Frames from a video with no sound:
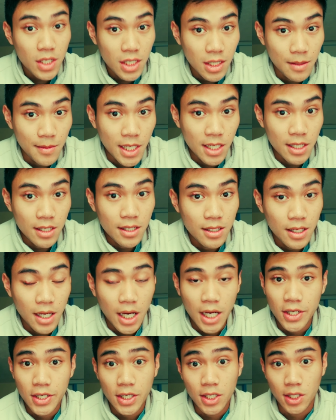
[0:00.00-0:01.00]
cinematic,
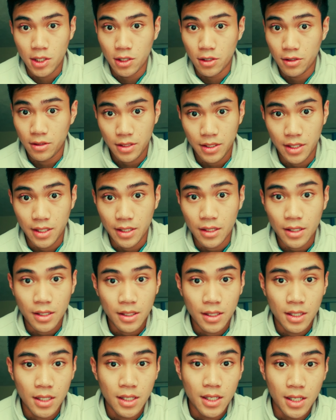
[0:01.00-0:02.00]
I just learned
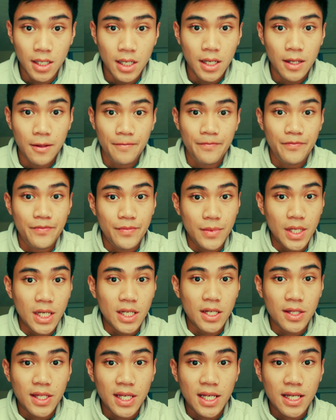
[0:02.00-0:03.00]
this.
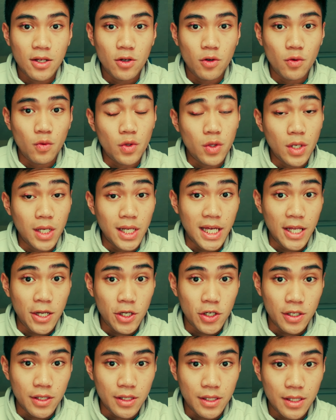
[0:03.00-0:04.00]
There's a thing called
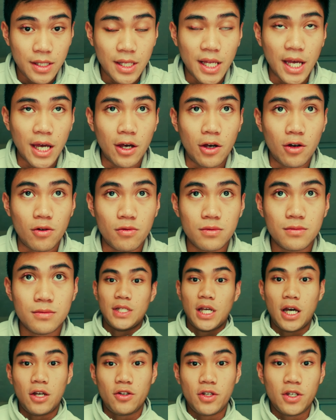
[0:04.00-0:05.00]
halation. Now,
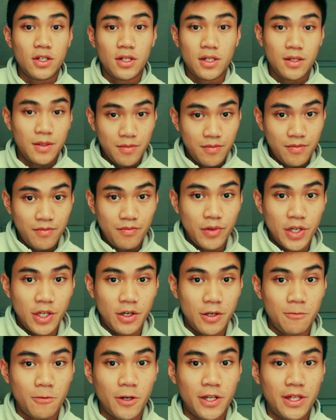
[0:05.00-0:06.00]
I'll just put it
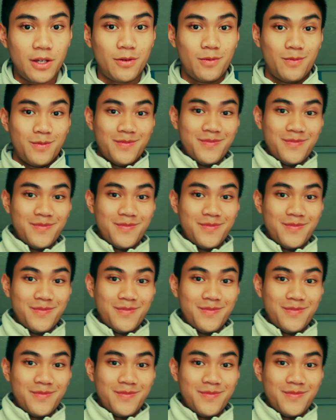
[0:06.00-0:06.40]
on right now.